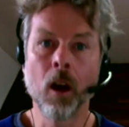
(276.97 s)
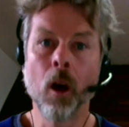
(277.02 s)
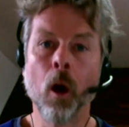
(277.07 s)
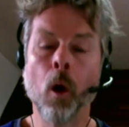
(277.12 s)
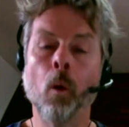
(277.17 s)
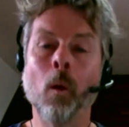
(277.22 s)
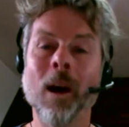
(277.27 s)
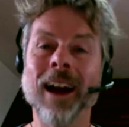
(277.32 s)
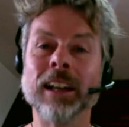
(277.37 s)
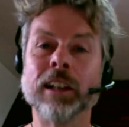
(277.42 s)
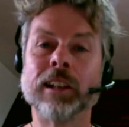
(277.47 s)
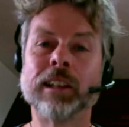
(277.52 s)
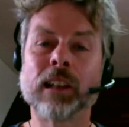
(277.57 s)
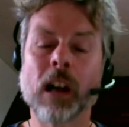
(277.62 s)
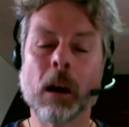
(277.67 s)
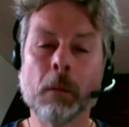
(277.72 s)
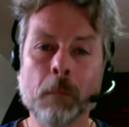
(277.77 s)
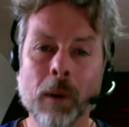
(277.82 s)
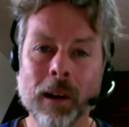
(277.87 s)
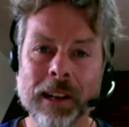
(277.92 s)
when
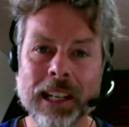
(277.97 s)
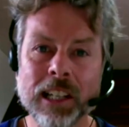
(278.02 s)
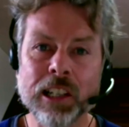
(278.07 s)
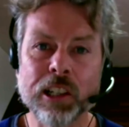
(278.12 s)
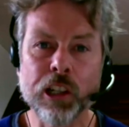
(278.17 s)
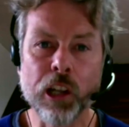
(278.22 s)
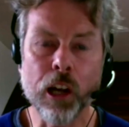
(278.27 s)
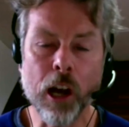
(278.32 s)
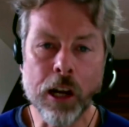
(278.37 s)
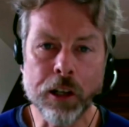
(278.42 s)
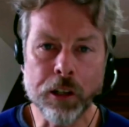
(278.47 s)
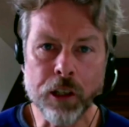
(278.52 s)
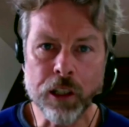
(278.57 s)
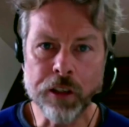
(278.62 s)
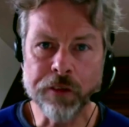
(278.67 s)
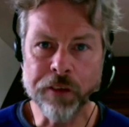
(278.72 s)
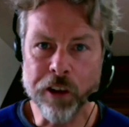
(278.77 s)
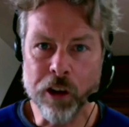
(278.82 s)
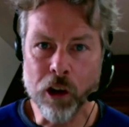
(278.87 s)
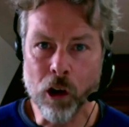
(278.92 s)
somebody searches
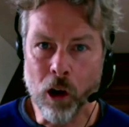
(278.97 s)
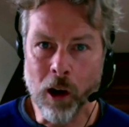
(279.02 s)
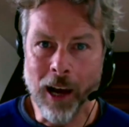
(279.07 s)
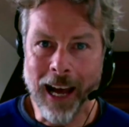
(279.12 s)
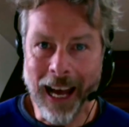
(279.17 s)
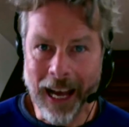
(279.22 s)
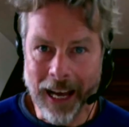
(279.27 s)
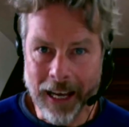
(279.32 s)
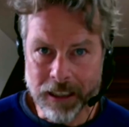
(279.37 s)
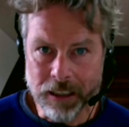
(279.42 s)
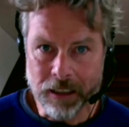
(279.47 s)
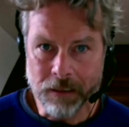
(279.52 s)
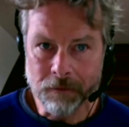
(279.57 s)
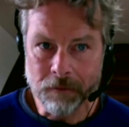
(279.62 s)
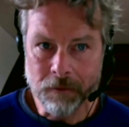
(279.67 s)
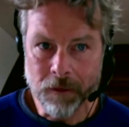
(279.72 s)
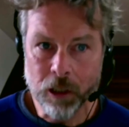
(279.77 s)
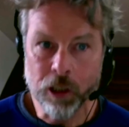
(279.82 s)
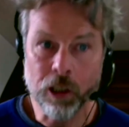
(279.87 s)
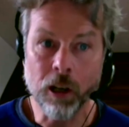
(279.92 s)
for your ad,
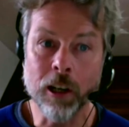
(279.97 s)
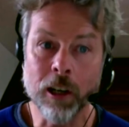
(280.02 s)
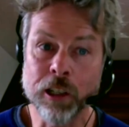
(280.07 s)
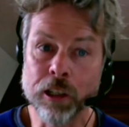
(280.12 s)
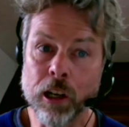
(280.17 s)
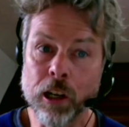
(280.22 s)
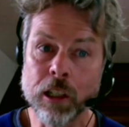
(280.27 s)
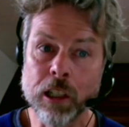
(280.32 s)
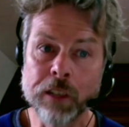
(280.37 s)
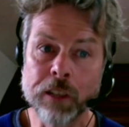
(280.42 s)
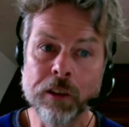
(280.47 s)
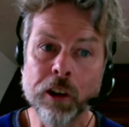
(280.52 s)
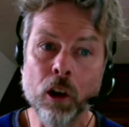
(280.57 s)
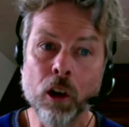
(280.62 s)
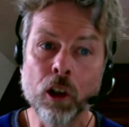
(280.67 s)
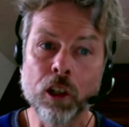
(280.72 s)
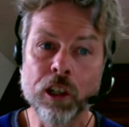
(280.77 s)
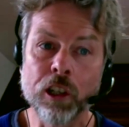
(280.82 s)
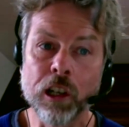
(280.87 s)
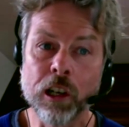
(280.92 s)
sorry, searches for
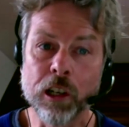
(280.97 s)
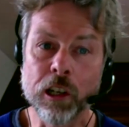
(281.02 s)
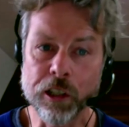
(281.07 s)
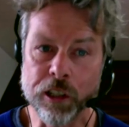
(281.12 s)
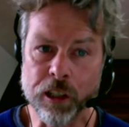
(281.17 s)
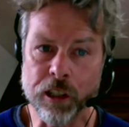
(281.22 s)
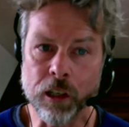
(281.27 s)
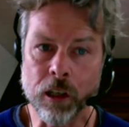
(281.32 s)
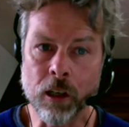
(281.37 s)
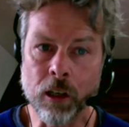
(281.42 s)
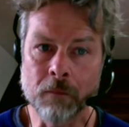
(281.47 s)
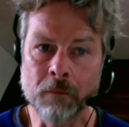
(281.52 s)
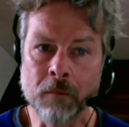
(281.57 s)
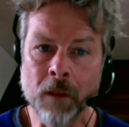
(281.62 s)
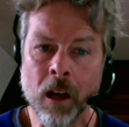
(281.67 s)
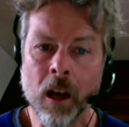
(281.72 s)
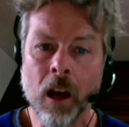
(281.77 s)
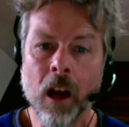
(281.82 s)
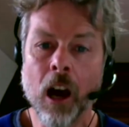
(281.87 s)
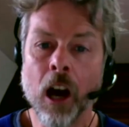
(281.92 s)
your search term,
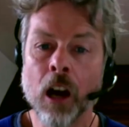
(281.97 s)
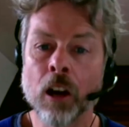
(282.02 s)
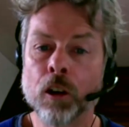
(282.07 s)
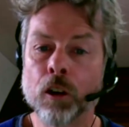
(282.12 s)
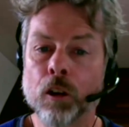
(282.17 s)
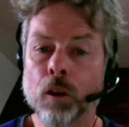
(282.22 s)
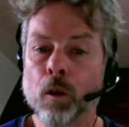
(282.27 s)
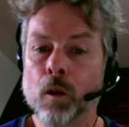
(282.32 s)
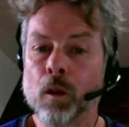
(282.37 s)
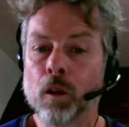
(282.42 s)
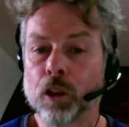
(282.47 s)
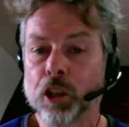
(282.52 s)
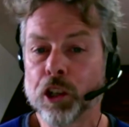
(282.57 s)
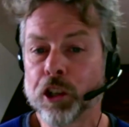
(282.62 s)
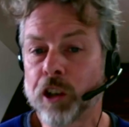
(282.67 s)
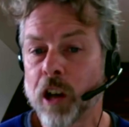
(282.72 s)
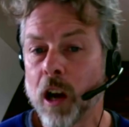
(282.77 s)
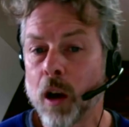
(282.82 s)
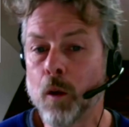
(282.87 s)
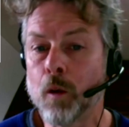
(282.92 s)
and Google
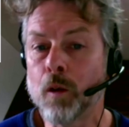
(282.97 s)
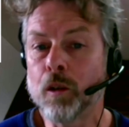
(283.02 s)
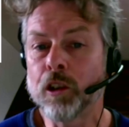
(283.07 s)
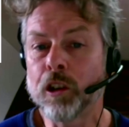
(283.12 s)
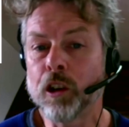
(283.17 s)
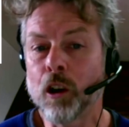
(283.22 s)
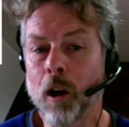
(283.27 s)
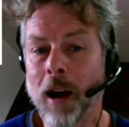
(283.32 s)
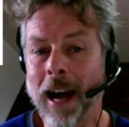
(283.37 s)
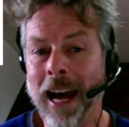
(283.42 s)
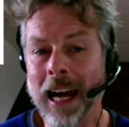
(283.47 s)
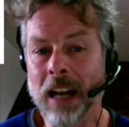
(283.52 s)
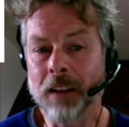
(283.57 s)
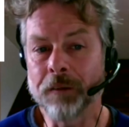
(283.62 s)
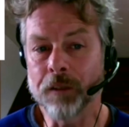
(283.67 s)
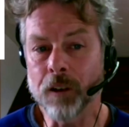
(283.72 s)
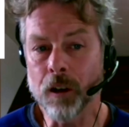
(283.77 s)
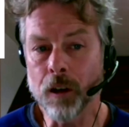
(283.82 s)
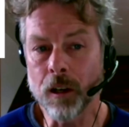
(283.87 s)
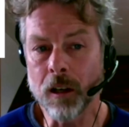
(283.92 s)
shows your
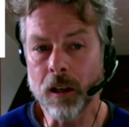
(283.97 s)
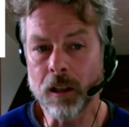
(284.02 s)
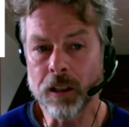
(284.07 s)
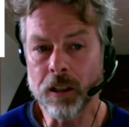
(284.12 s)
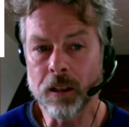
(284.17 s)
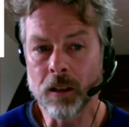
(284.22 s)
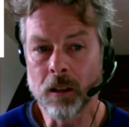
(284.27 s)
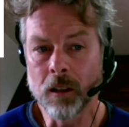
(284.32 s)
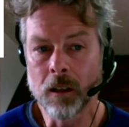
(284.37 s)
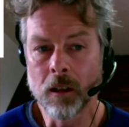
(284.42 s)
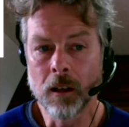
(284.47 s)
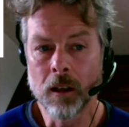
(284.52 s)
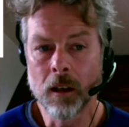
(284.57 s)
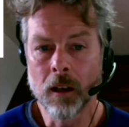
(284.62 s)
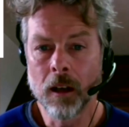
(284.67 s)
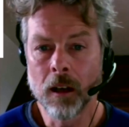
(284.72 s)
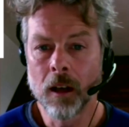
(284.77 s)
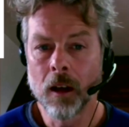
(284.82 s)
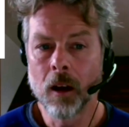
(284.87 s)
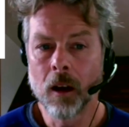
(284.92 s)
advert,
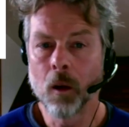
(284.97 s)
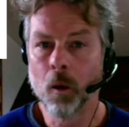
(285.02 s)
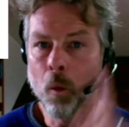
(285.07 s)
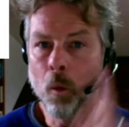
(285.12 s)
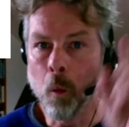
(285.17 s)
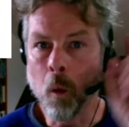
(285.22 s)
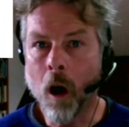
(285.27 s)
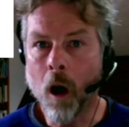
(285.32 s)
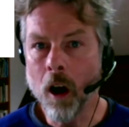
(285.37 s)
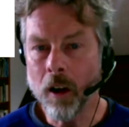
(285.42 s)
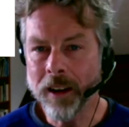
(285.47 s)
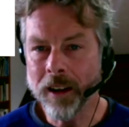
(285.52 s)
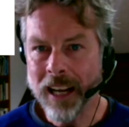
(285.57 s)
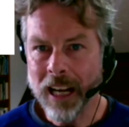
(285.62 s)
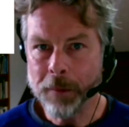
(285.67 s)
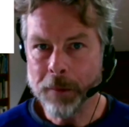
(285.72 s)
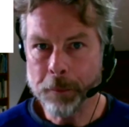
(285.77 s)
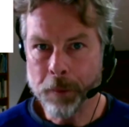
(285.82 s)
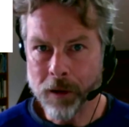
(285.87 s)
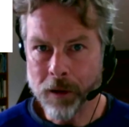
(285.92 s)
one
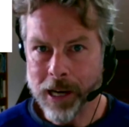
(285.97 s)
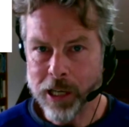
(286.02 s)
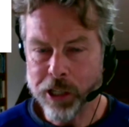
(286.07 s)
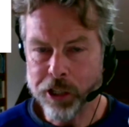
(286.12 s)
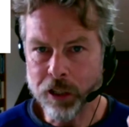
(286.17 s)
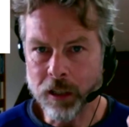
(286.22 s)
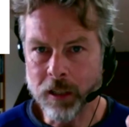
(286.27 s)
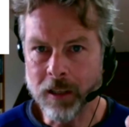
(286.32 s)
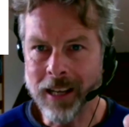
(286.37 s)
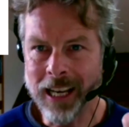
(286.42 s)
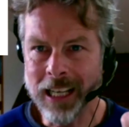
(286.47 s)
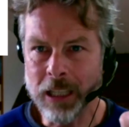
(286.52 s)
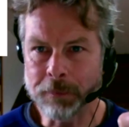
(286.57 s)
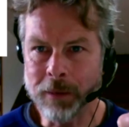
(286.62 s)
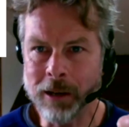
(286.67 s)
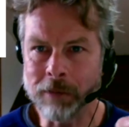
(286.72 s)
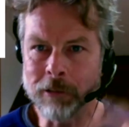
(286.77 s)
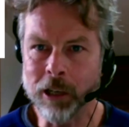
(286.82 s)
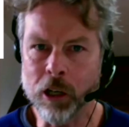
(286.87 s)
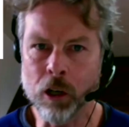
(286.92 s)
impression has
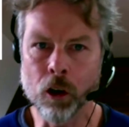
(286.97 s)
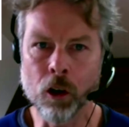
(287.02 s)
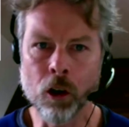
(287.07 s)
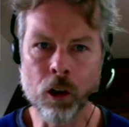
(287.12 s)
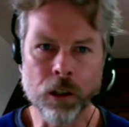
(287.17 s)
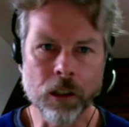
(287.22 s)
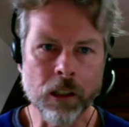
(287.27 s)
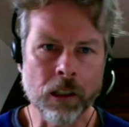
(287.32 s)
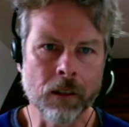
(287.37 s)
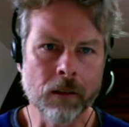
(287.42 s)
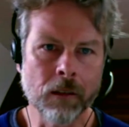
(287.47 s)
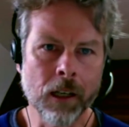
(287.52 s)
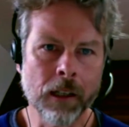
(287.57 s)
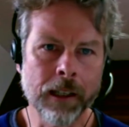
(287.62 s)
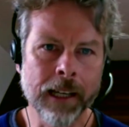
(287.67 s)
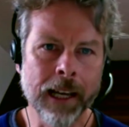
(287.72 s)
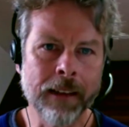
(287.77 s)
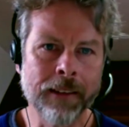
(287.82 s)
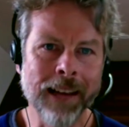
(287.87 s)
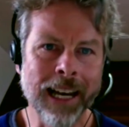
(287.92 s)
been recorded.
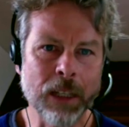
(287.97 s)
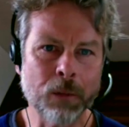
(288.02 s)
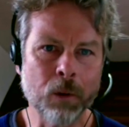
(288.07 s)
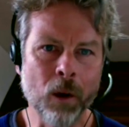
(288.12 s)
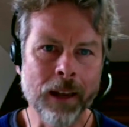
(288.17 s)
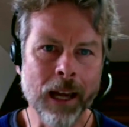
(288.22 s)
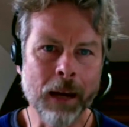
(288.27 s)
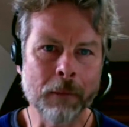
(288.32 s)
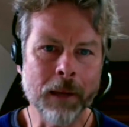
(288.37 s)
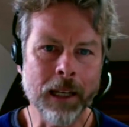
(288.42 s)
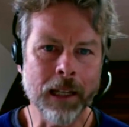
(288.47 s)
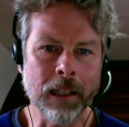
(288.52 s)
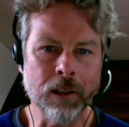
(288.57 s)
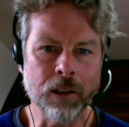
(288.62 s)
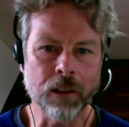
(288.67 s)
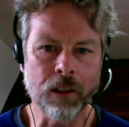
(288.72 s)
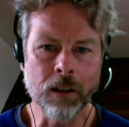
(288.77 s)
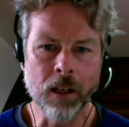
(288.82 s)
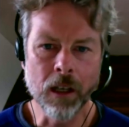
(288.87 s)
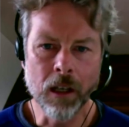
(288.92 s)
Okay, that's what that
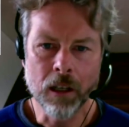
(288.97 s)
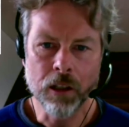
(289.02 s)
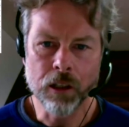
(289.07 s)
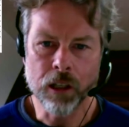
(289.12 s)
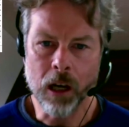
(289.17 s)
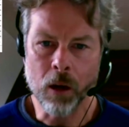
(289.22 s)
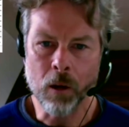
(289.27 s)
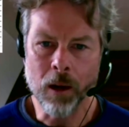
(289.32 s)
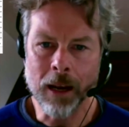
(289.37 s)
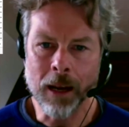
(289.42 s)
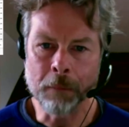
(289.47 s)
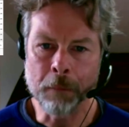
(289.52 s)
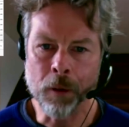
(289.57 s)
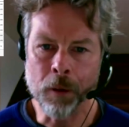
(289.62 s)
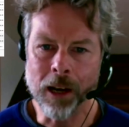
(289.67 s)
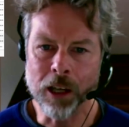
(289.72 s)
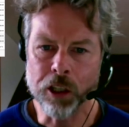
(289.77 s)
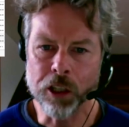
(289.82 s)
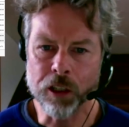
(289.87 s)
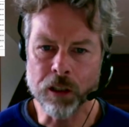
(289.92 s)
means. So
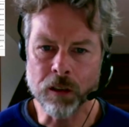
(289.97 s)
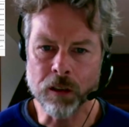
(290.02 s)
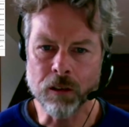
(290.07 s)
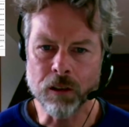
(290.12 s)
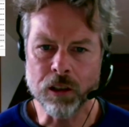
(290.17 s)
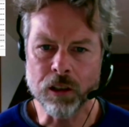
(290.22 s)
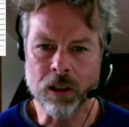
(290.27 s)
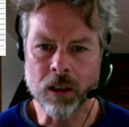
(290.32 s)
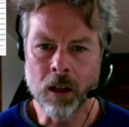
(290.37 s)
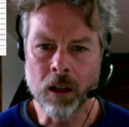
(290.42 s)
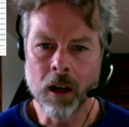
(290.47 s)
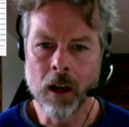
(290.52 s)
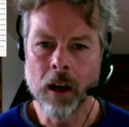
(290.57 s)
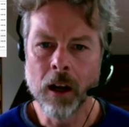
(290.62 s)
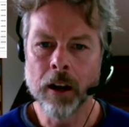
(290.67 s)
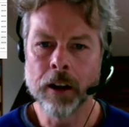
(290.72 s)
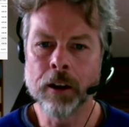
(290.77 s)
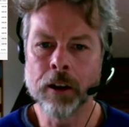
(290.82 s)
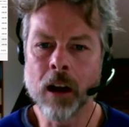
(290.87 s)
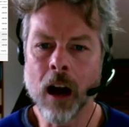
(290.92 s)
impressions,
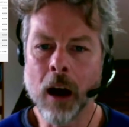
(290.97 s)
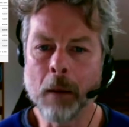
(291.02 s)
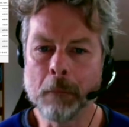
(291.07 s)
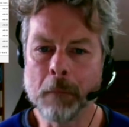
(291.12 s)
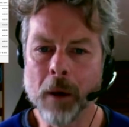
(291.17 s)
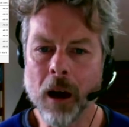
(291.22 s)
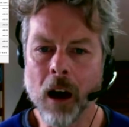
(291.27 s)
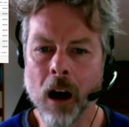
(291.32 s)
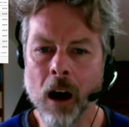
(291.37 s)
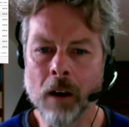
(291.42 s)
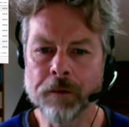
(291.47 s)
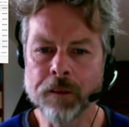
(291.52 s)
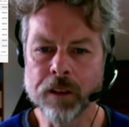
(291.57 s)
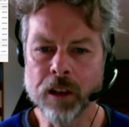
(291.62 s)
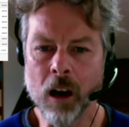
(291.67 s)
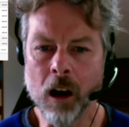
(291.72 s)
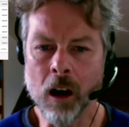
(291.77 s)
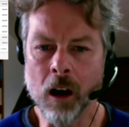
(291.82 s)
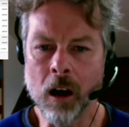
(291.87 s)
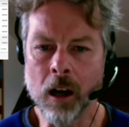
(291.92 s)
number of
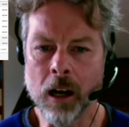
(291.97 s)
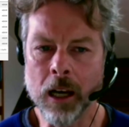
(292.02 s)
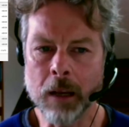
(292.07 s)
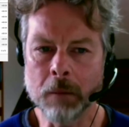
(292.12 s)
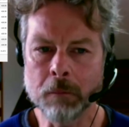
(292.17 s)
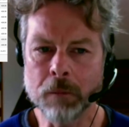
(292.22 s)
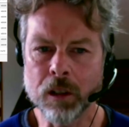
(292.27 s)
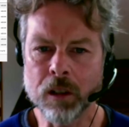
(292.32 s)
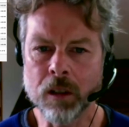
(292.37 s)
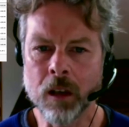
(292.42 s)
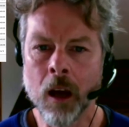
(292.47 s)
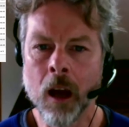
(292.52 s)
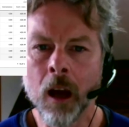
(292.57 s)
times